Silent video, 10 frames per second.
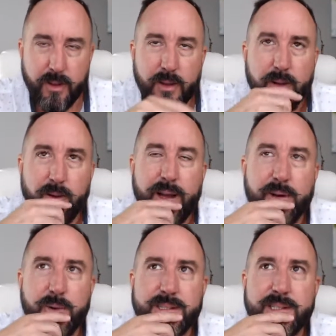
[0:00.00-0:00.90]
or how
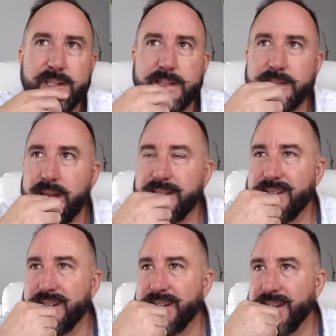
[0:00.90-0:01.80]
do I say this? I
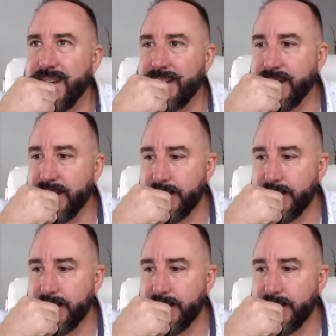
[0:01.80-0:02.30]
say it like,